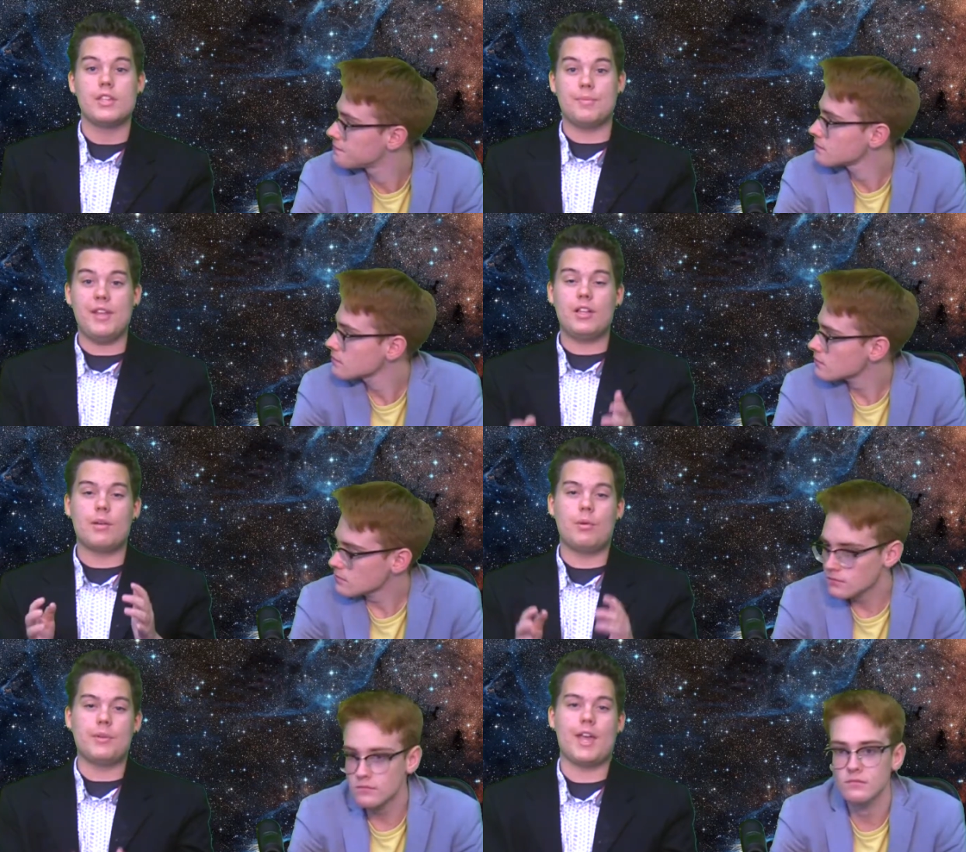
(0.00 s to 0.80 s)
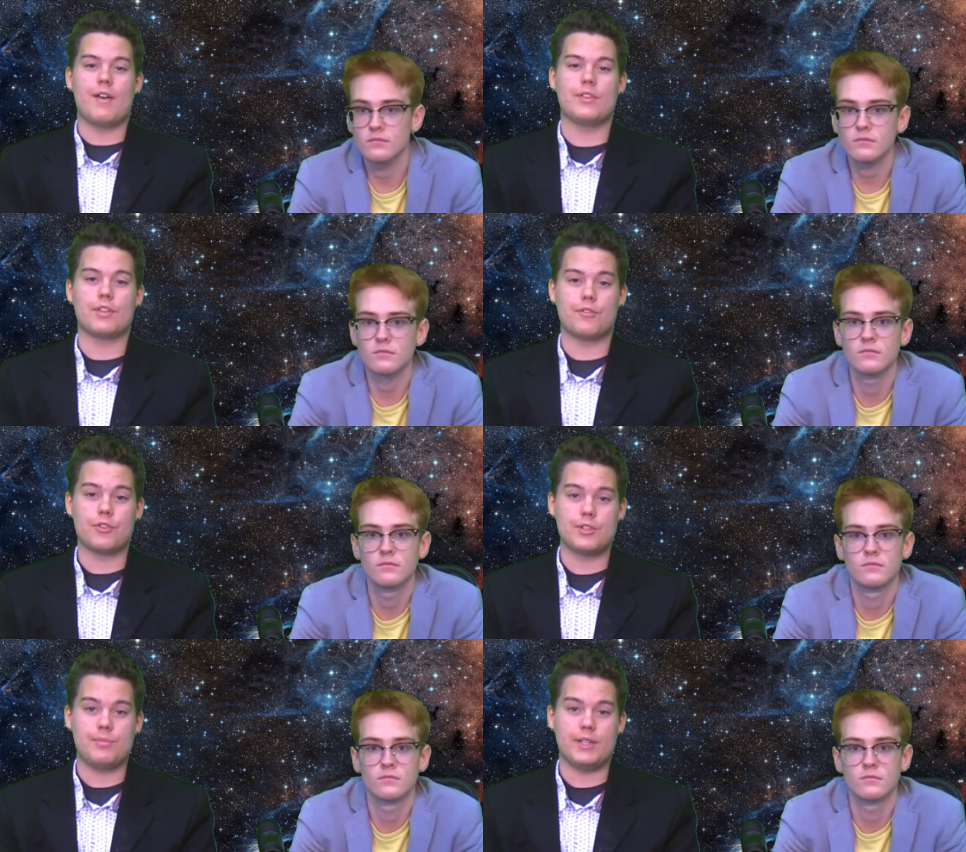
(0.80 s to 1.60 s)
Speaker 1: Debate Club will be having their
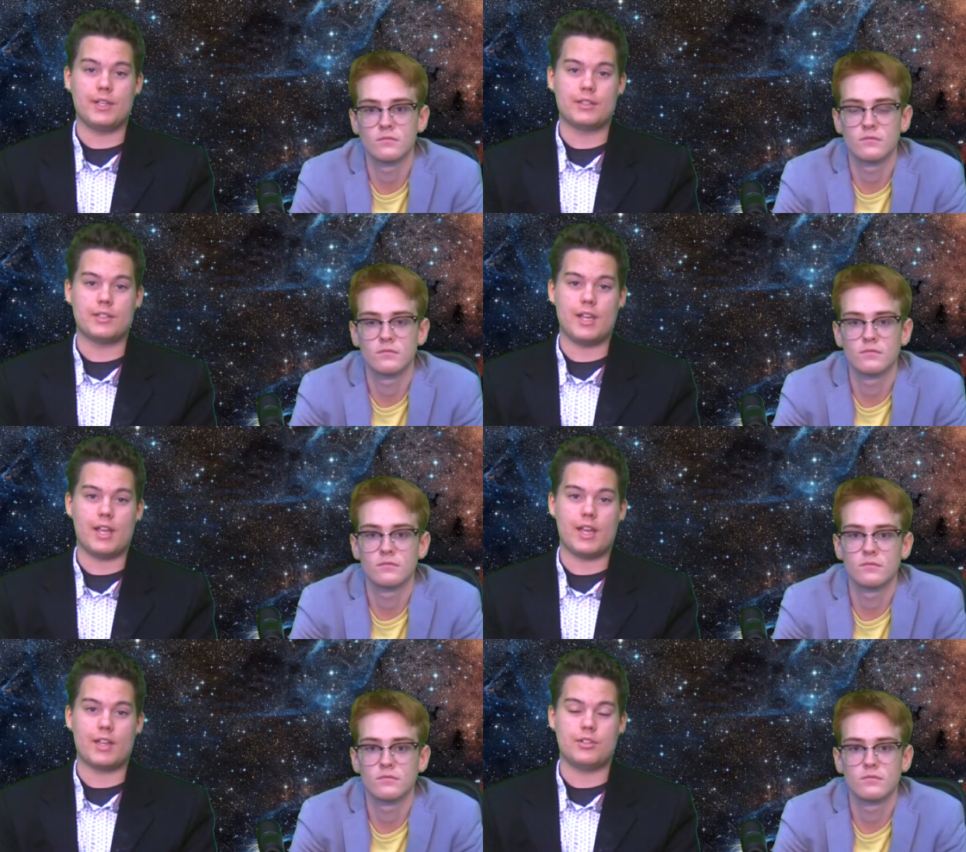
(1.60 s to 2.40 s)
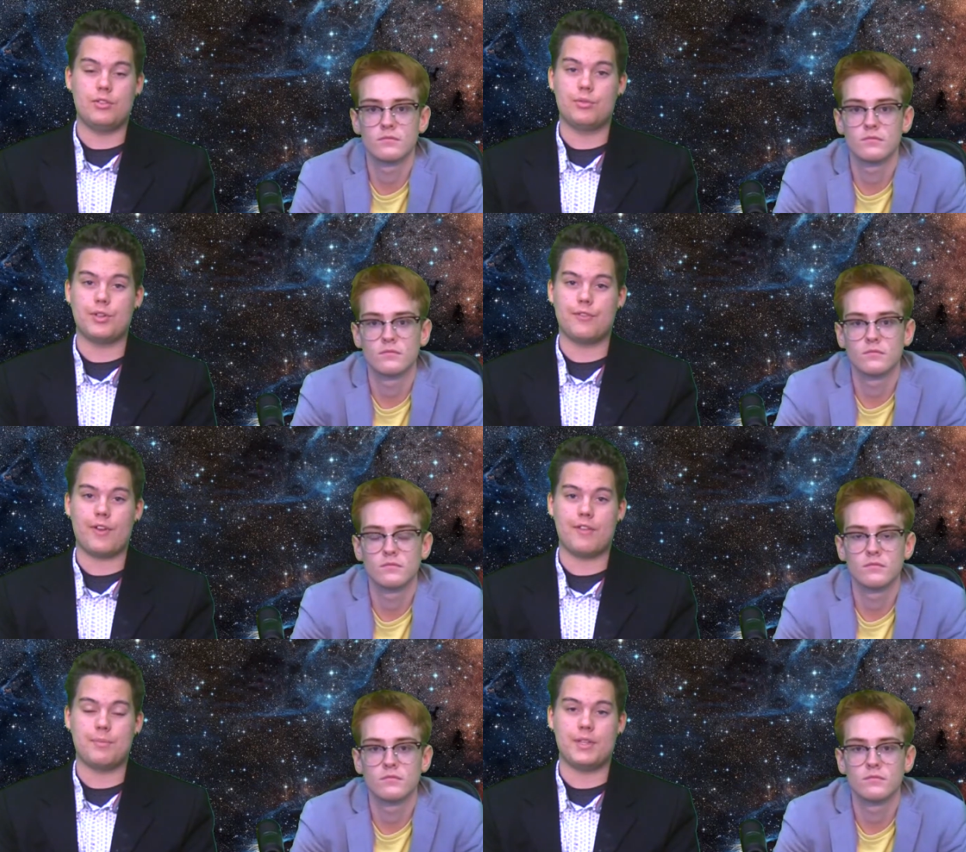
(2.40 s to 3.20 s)
first meeting today at
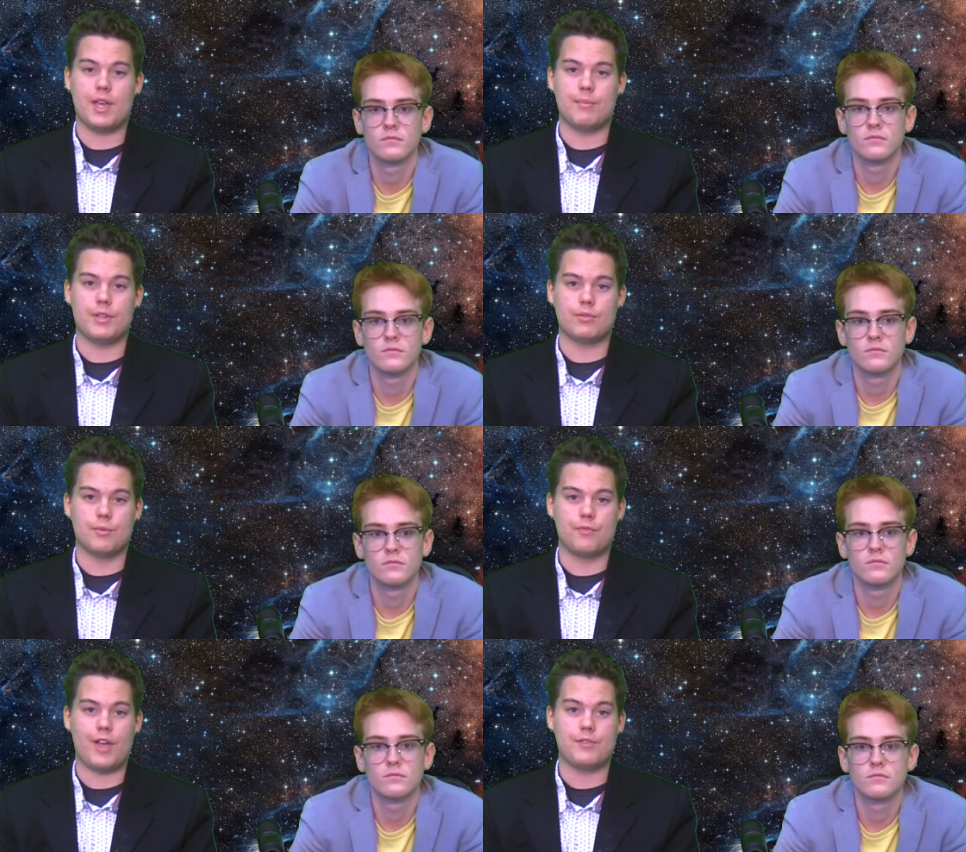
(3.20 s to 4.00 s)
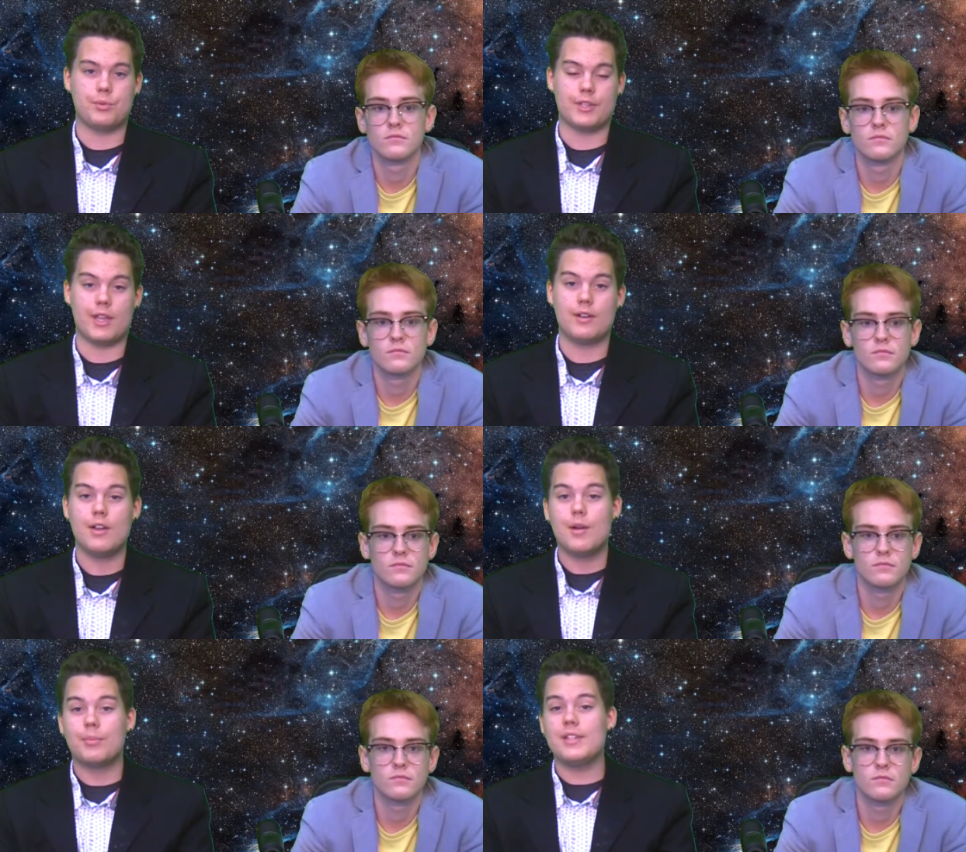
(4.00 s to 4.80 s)
2.25 p.m. in room 528.
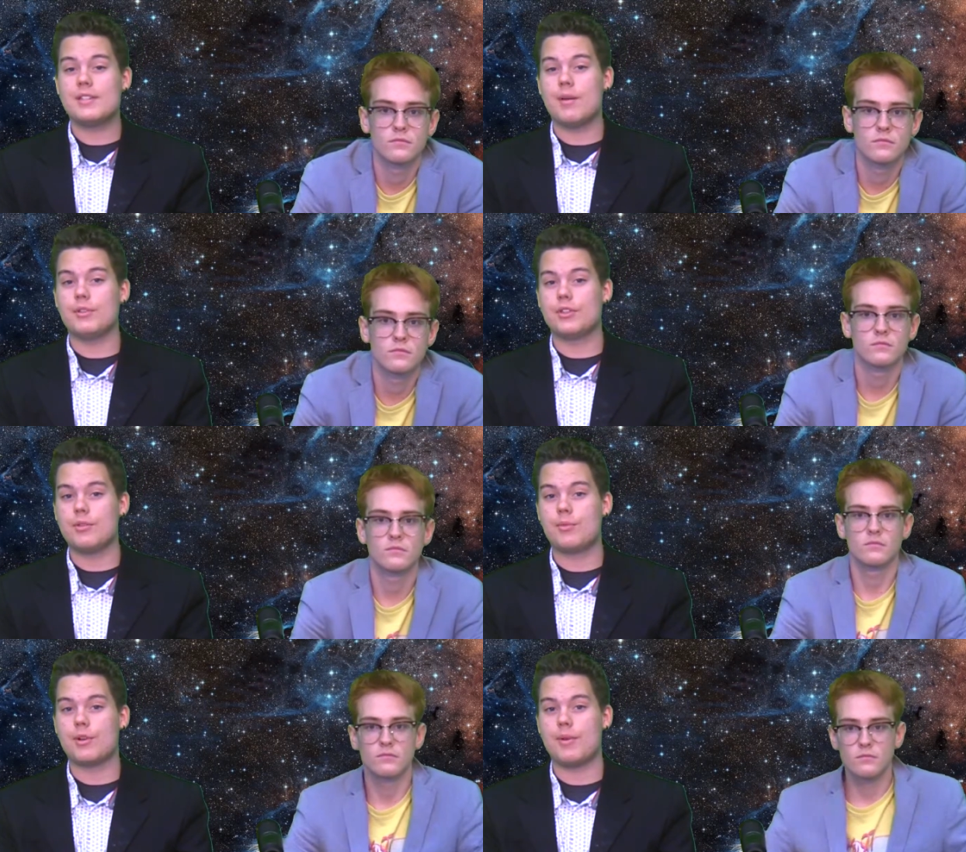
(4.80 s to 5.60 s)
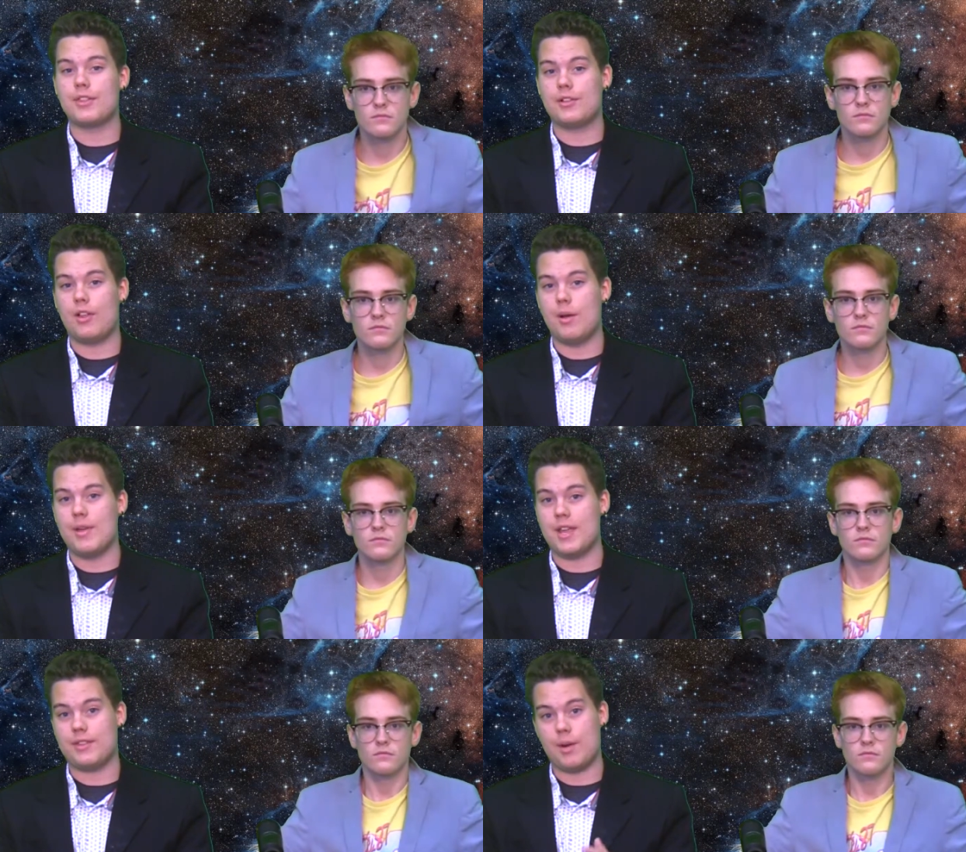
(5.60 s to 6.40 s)
Please come and learn more about the
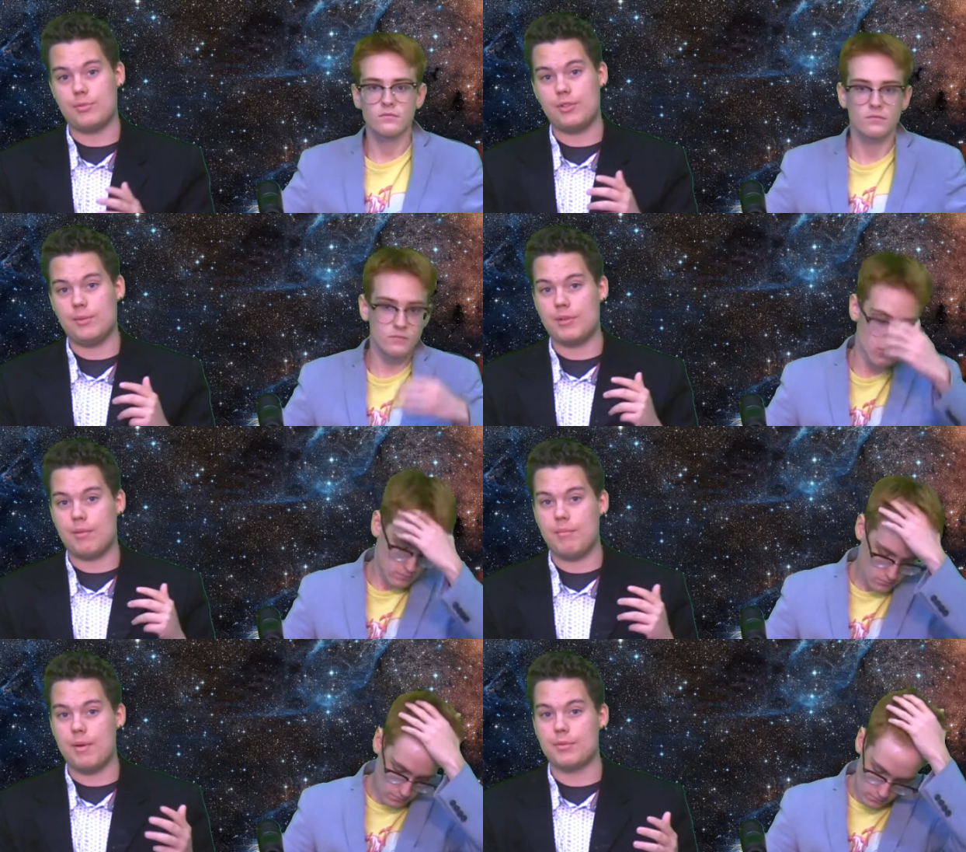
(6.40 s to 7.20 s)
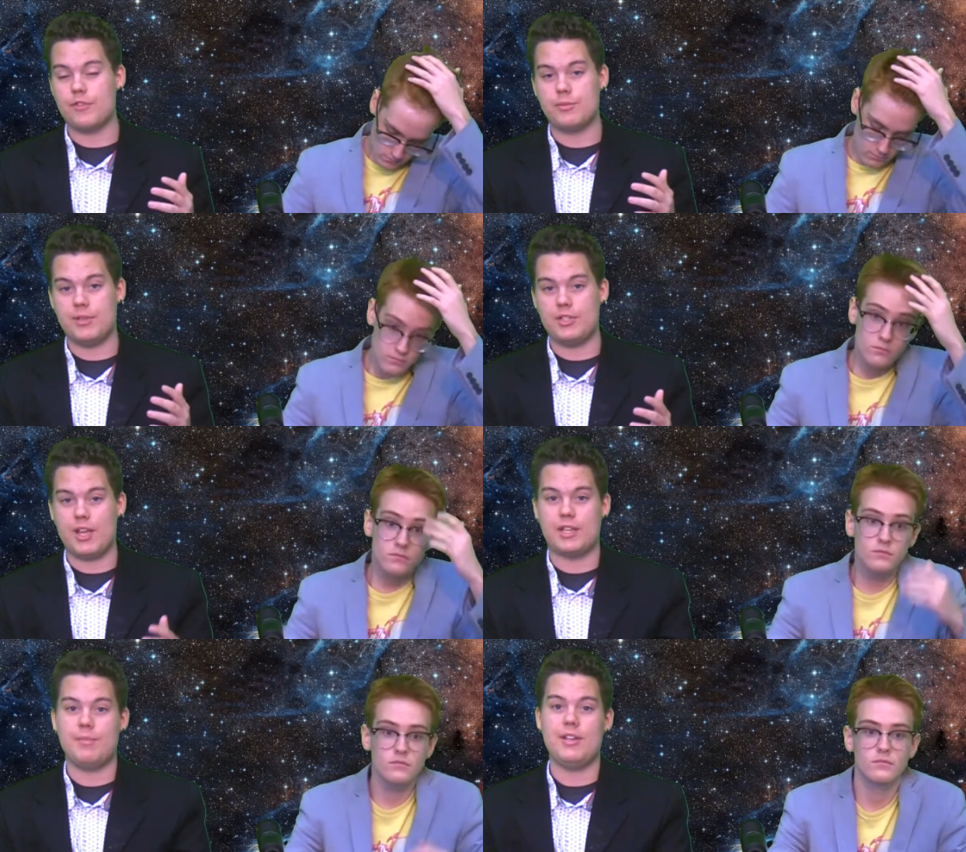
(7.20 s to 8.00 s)
club and the opportunity to become a member of the speech
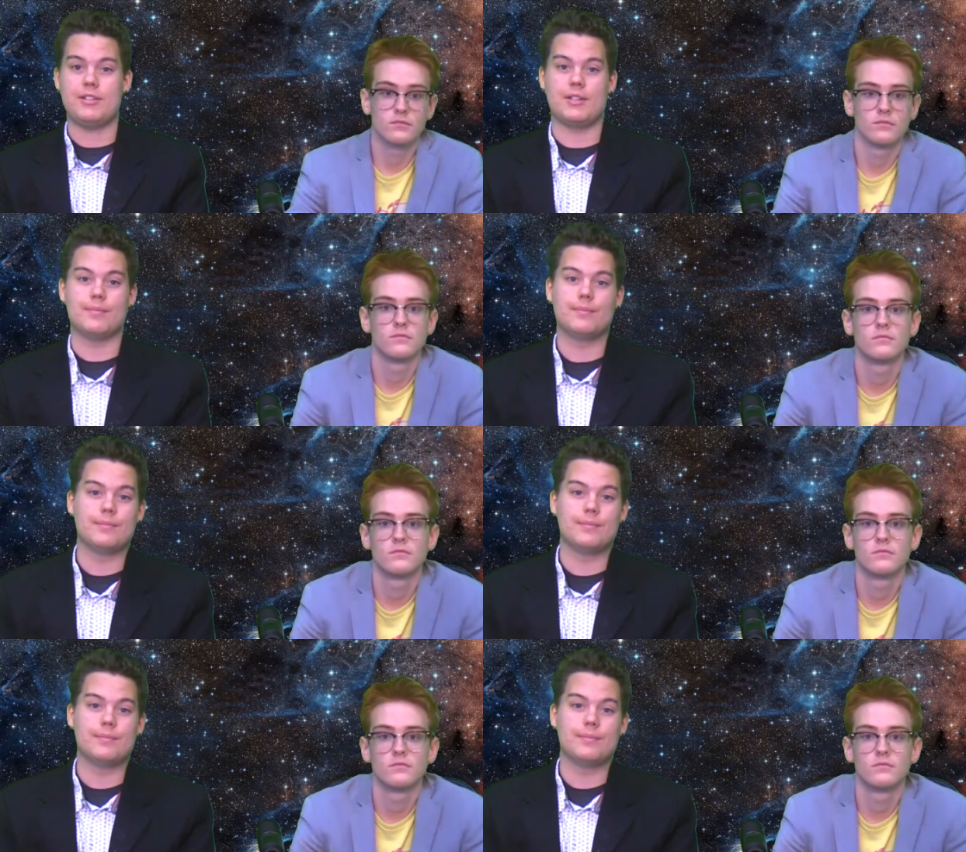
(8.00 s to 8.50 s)
and debate team.